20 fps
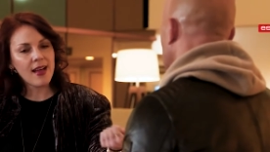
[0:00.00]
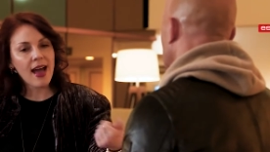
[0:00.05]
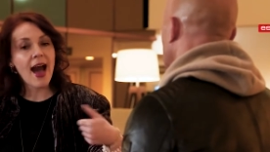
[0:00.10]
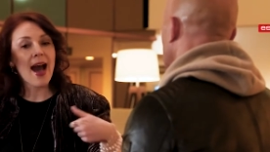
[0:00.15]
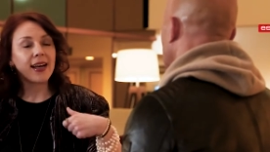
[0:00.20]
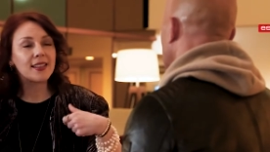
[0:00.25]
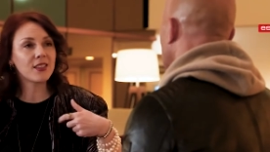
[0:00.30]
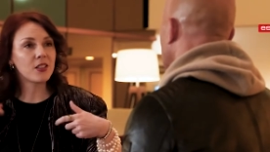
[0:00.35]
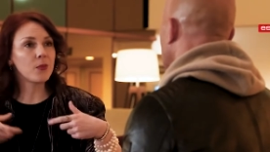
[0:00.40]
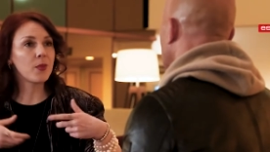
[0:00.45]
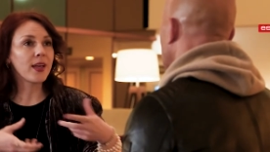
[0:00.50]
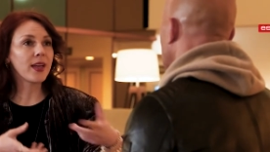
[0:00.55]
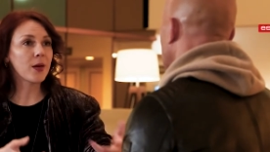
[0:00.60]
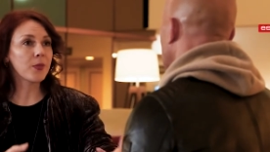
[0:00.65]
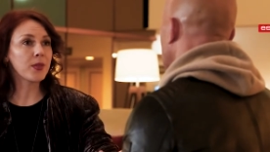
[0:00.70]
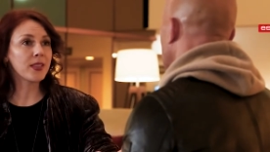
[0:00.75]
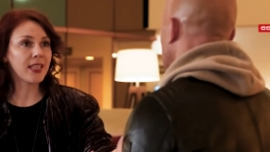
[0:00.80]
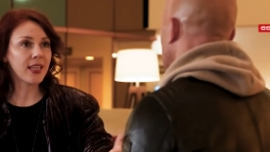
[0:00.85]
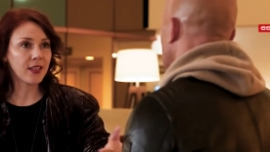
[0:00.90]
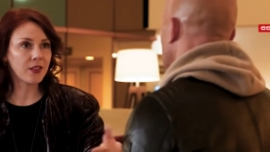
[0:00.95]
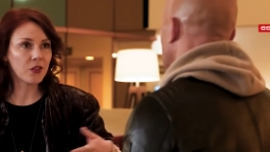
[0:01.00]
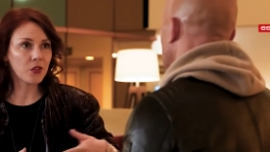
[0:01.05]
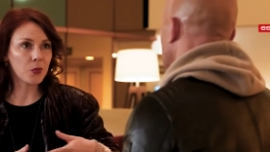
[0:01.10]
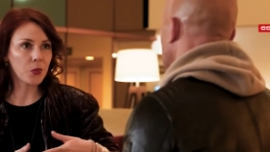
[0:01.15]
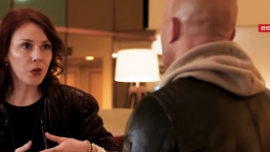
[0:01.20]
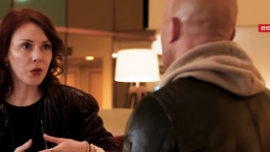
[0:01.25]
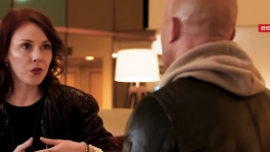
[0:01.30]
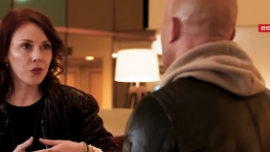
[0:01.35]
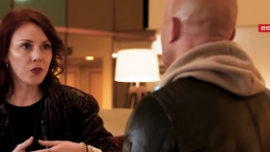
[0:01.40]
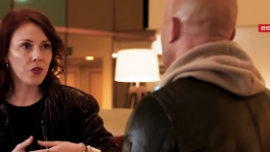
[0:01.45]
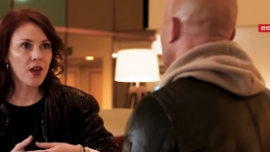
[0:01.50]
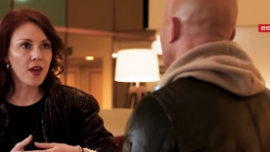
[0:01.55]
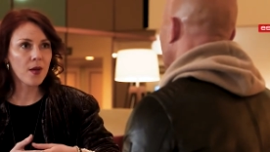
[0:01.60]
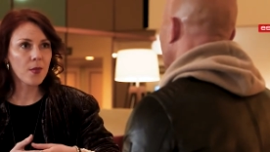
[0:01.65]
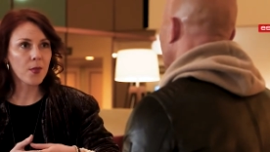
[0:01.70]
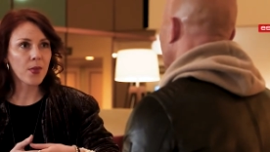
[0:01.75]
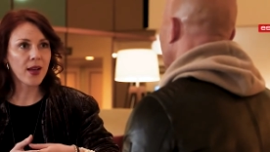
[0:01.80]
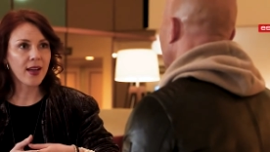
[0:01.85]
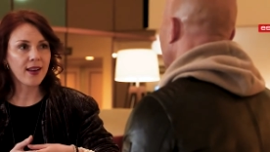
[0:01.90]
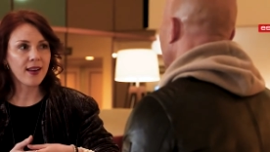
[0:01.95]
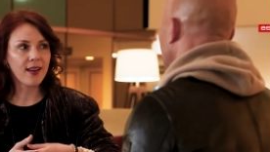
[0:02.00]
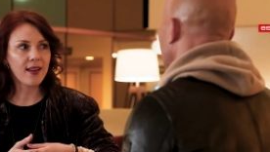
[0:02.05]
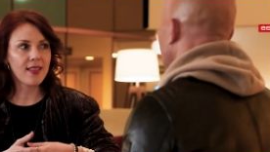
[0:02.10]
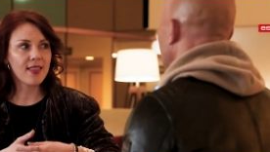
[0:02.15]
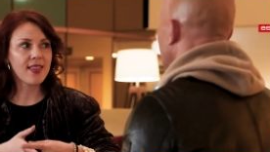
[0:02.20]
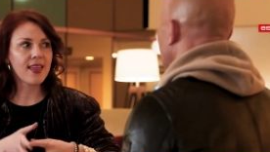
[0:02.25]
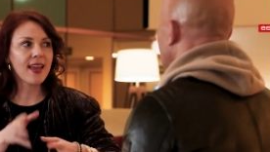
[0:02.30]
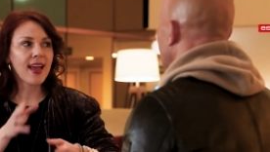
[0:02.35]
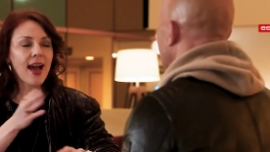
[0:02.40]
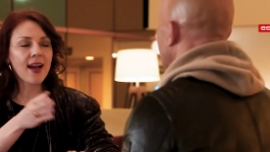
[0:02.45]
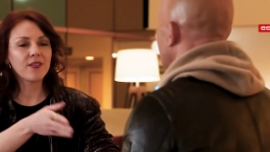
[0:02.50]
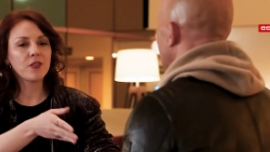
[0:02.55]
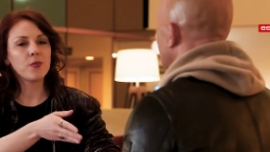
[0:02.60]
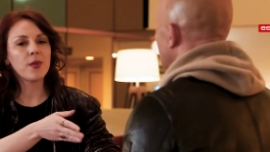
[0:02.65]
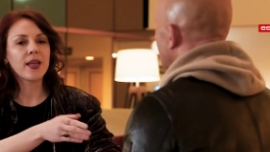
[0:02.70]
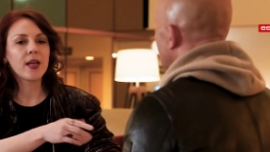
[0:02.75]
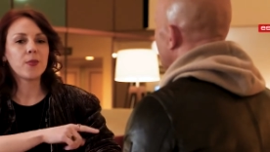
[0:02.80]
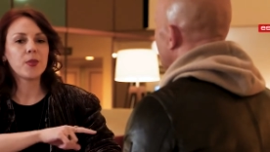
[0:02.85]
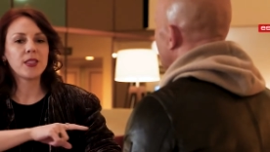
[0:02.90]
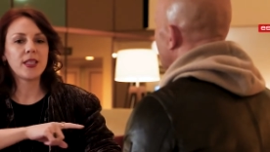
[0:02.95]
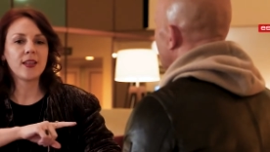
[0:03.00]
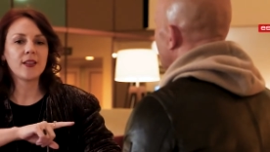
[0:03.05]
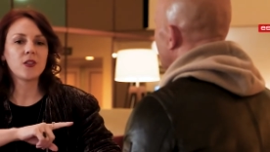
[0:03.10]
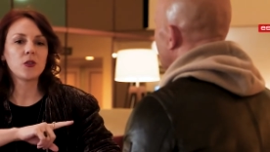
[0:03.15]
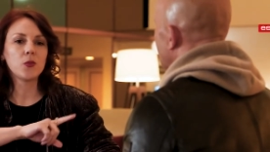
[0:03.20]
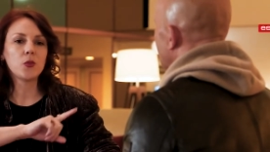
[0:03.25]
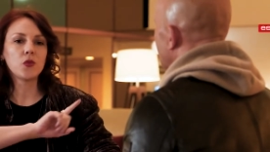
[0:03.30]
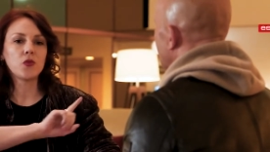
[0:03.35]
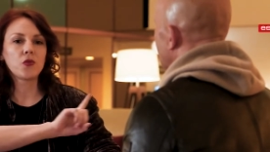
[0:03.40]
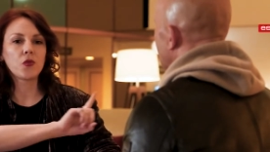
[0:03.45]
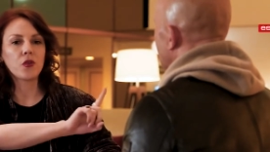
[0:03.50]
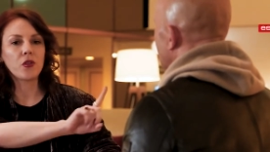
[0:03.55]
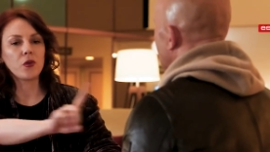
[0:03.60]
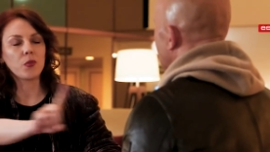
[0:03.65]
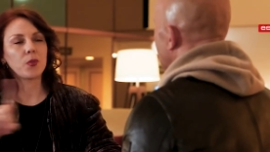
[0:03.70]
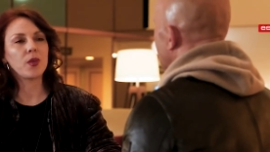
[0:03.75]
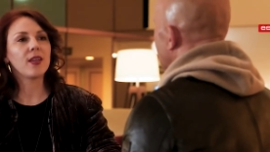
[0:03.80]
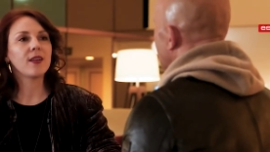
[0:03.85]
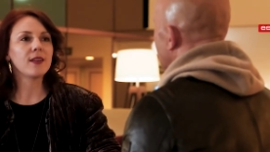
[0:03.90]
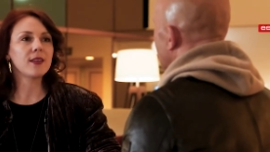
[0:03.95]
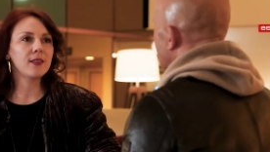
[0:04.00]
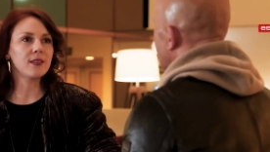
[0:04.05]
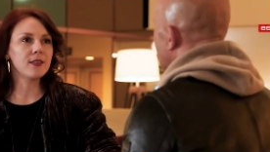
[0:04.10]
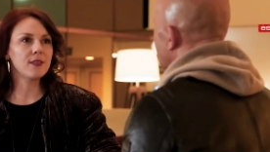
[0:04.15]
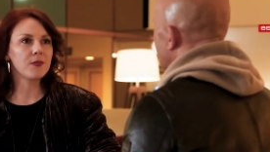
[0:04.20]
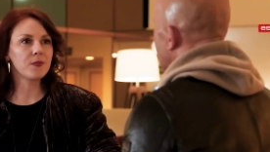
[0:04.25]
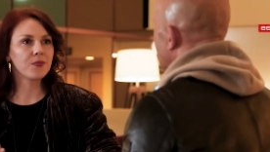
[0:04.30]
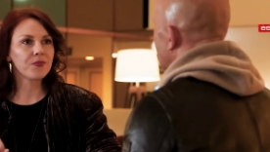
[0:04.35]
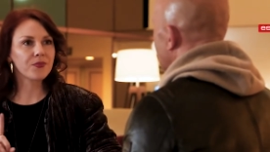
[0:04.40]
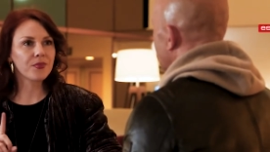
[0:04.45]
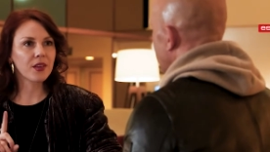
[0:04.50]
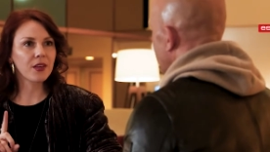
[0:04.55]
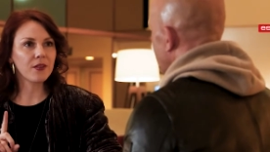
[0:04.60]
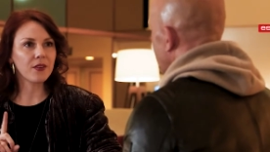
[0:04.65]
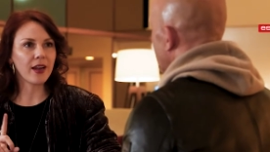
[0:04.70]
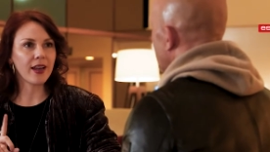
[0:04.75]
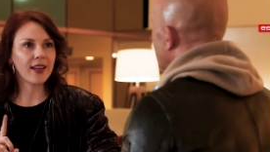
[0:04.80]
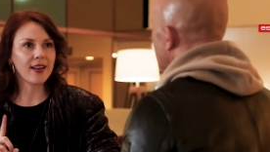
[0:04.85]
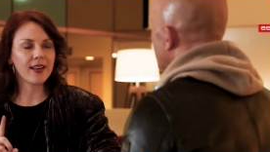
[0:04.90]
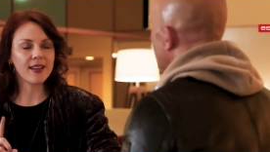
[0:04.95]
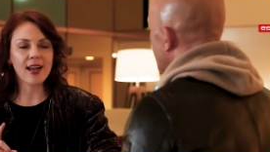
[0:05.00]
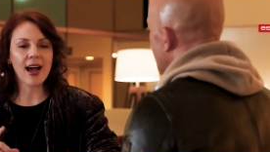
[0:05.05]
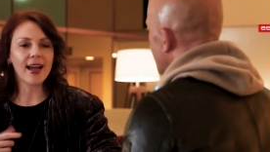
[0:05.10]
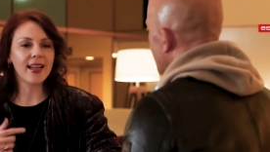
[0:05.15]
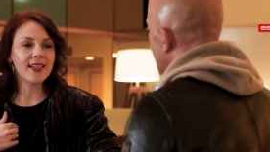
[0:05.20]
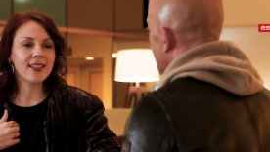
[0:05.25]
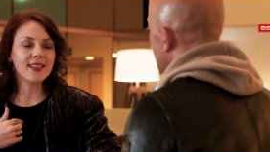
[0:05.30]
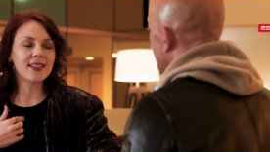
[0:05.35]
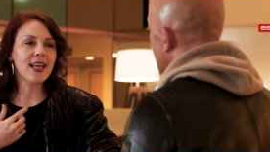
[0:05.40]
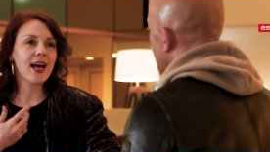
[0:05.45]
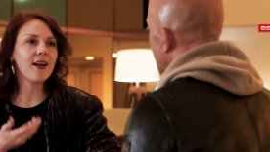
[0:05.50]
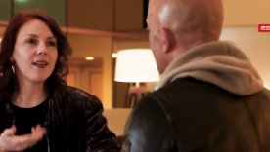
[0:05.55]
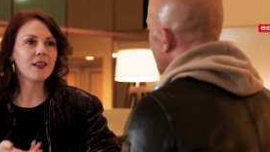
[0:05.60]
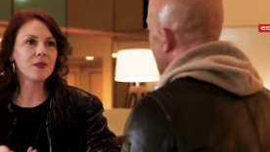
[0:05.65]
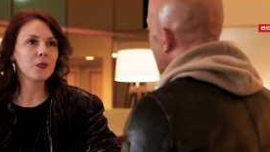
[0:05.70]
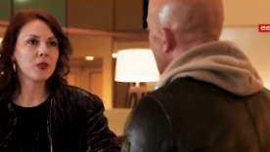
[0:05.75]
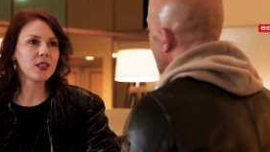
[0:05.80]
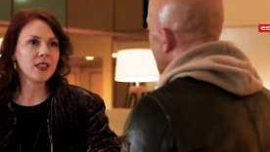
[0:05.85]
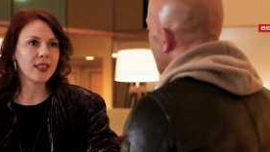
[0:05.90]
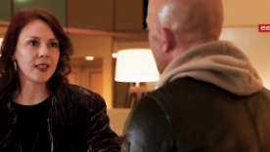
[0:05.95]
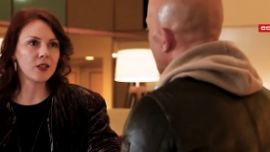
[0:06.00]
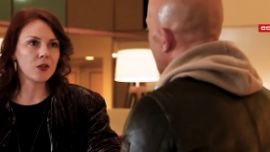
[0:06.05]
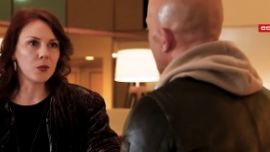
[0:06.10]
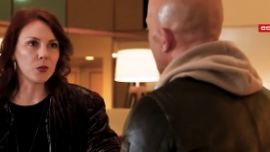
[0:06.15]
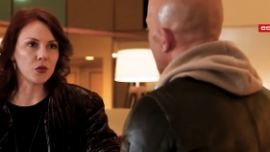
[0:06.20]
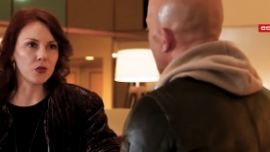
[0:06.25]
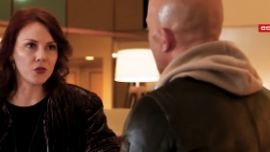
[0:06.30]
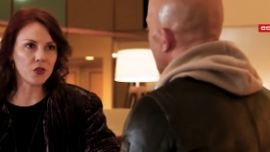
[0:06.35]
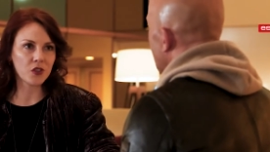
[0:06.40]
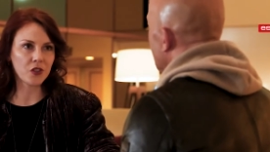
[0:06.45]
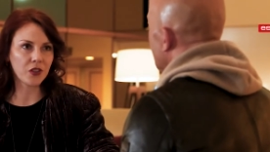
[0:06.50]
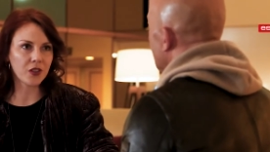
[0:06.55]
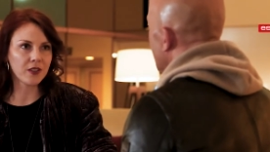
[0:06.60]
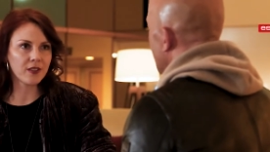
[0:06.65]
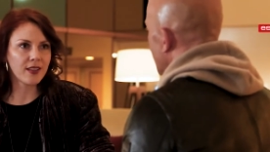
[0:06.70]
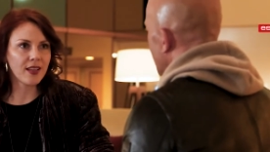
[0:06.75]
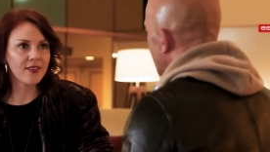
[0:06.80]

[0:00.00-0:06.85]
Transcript: has to make up a dance move, but they have to make up a dance move for their peers, mm-hmm. right? I didn't tell them what dance move to do.